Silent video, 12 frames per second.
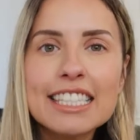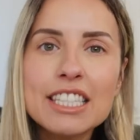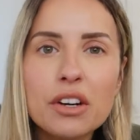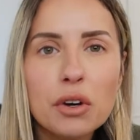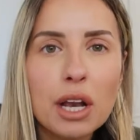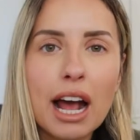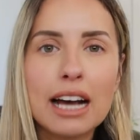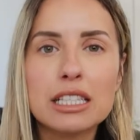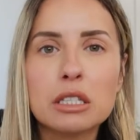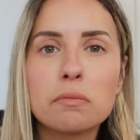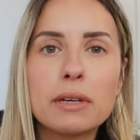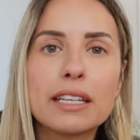so it
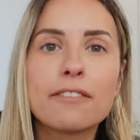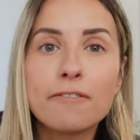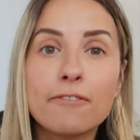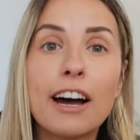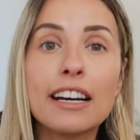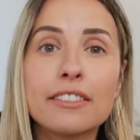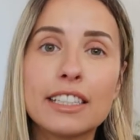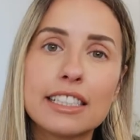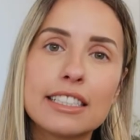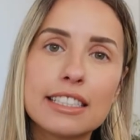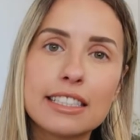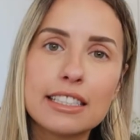has been 5
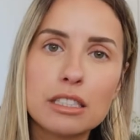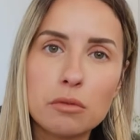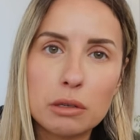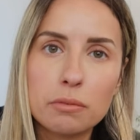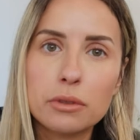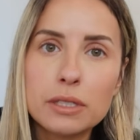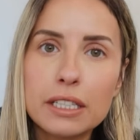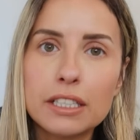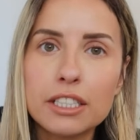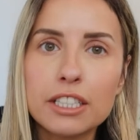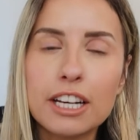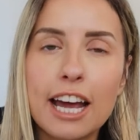days since my procedure,